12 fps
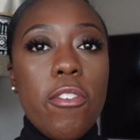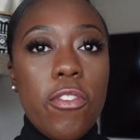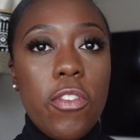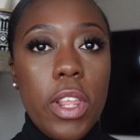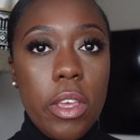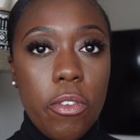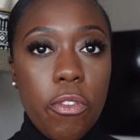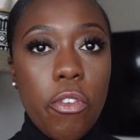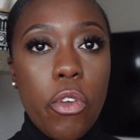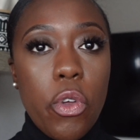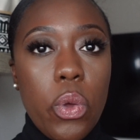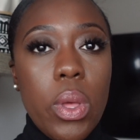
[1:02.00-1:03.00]
flick
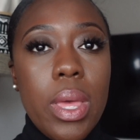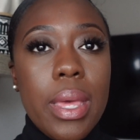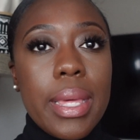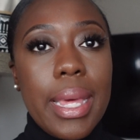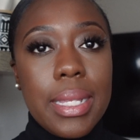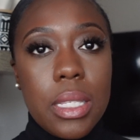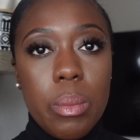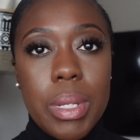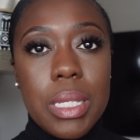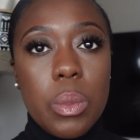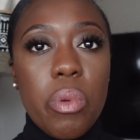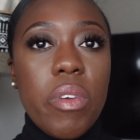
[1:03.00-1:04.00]
through, get some
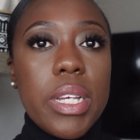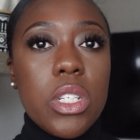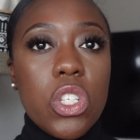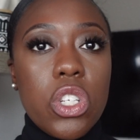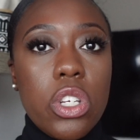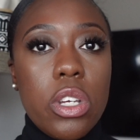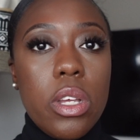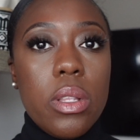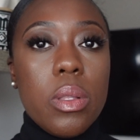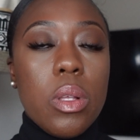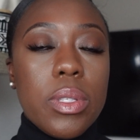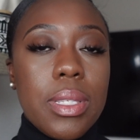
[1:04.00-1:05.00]

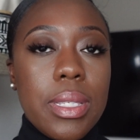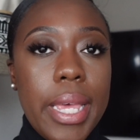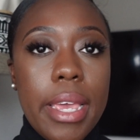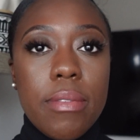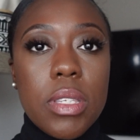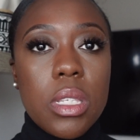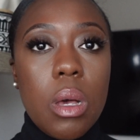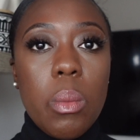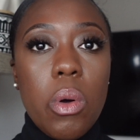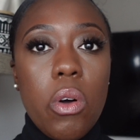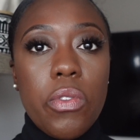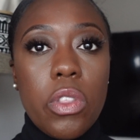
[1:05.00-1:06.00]
inspiration, save some
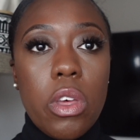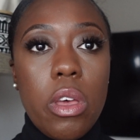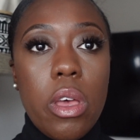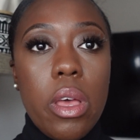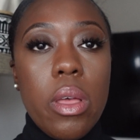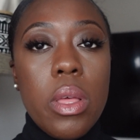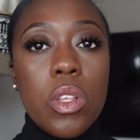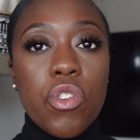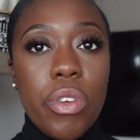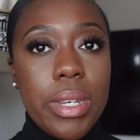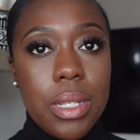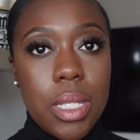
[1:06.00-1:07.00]
of the
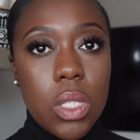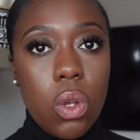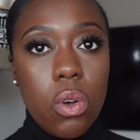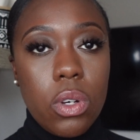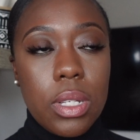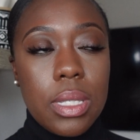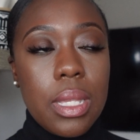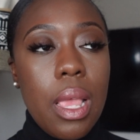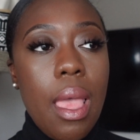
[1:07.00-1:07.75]
trending songs